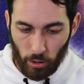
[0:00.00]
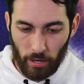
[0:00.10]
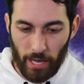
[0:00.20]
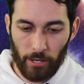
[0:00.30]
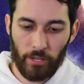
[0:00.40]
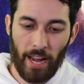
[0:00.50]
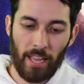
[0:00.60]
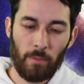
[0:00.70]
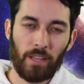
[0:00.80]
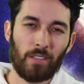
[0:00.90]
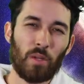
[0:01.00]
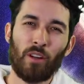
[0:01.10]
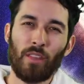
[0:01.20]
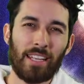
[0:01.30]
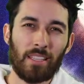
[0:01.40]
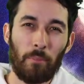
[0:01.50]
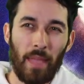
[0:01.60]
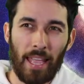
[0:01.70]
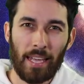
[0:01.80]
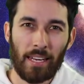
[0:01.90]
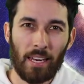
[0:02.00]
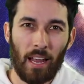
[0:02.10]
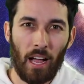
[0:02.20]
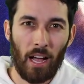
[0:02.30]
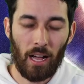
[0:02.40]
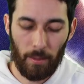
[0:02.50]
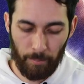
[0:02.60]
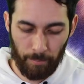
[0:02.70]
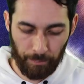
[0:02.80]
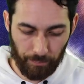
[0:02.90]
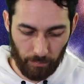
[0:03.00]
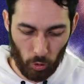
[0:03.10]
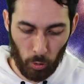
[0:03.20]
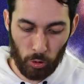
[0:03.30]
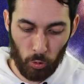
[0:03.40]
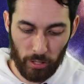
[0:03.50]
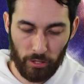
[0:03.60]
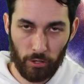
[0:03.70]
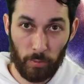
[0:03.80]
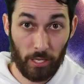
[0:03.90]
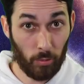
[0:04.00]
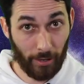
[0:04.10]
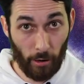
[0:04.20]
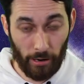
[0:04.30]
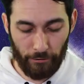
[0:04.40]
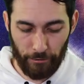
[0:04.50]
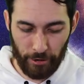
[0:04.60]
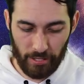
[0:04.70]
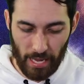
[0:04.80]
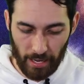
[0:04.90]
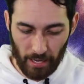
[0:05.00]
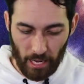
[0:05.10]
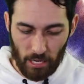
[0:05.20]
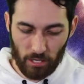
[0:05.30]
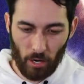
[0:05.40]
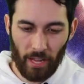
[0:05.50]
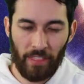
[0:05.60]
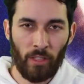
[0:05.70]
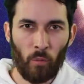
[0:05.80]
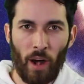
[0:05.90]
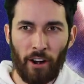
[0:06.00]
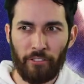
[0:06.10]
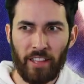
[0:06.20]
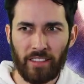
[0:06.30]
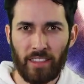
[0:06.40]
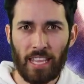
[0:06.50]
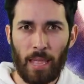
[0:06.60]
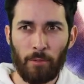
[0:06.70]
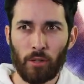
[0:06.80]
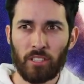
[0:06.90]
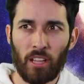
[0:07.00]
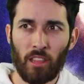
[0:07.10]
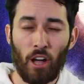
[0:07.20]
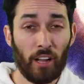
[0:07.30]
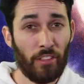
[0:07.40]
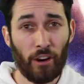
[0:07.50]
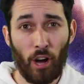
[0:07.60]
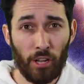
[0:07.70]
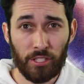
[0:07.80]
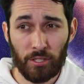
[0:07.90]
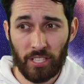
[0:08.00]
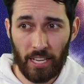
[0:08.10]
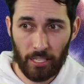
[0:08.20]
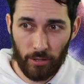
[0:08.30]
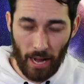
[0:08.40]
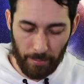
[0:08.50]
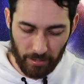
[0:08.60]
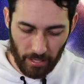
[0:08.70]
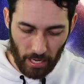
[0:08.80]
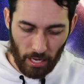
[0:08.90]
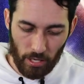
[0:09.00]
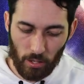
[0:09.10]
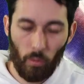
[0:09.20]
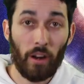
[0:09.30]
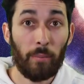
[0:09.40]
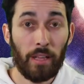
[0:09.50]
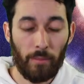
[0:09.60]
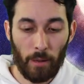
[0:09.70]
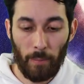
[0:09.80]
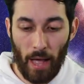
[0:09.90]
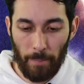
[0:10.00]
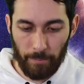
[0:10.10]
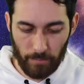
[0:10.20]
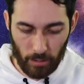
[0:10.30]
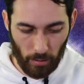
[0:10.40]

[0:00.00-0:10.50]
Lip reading: Tornado Dragon because we don't like to main Twin Twisters because we're going first deck. So in the rare event that the game goes on long and they're also setting traps, you want to be able to pop. So